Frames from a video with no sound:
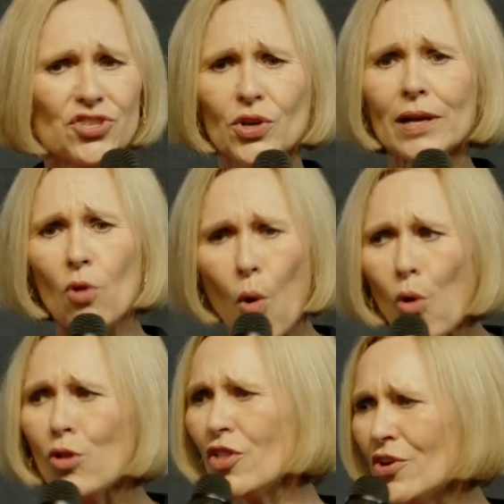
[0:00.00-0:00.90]
endured
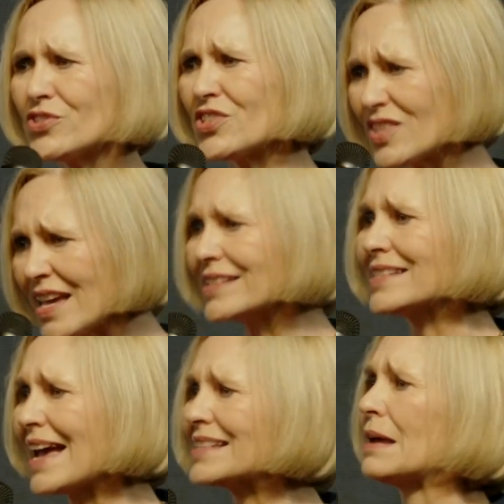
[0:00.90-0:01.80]
all those things
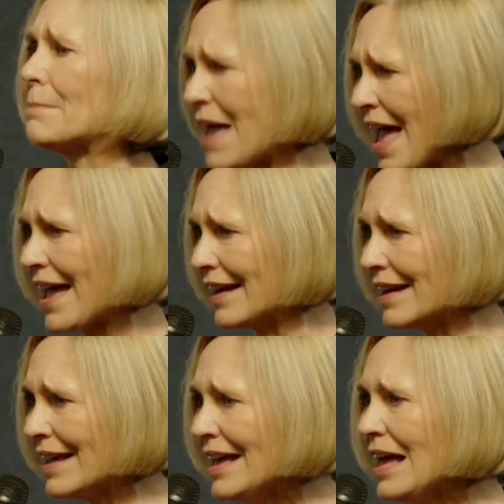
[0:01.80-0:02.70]
as a
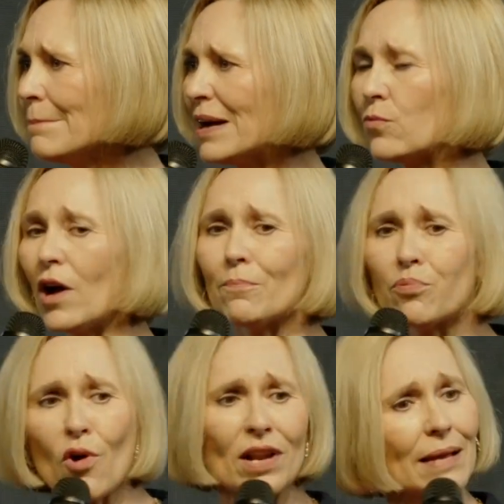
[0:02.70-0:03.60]
man. But what
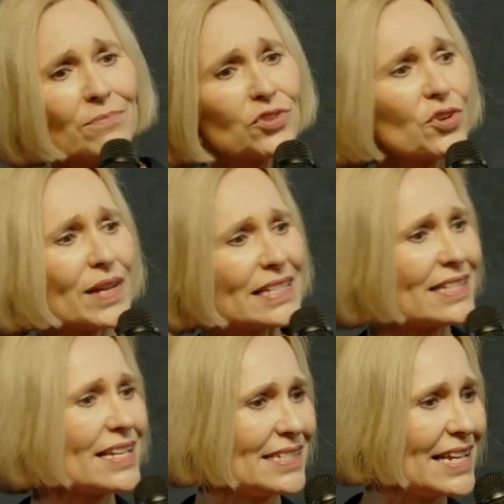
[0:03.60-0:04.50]
brought him through is
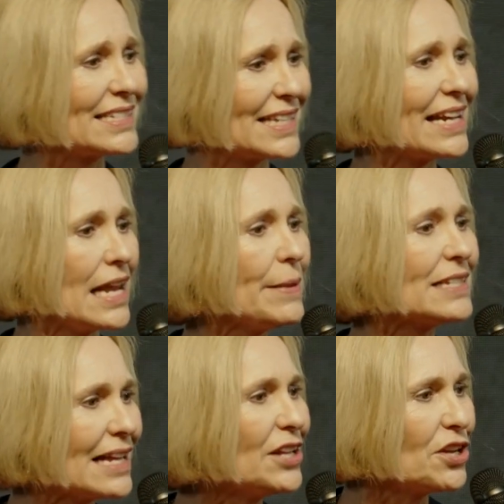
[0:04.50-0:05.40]
this. He said, let me
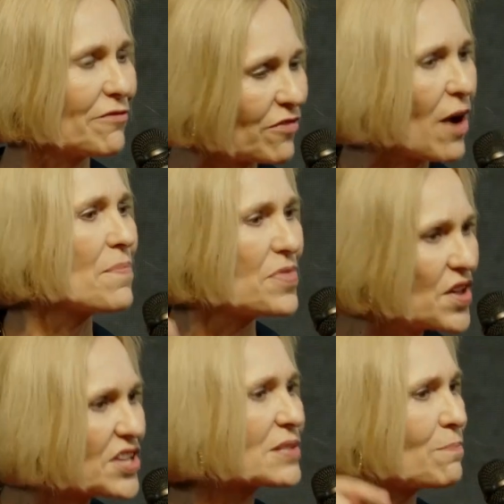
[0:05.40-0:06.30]
tell you, from
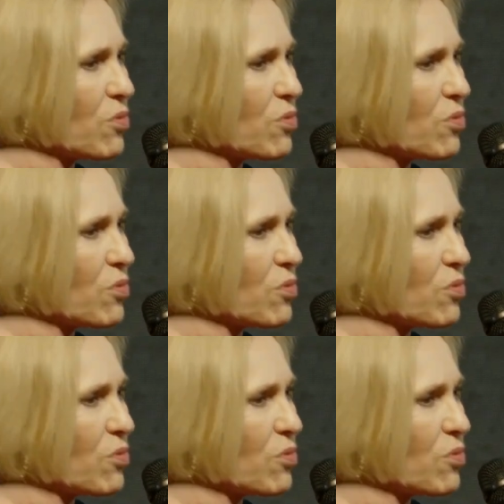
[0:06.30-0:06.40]
this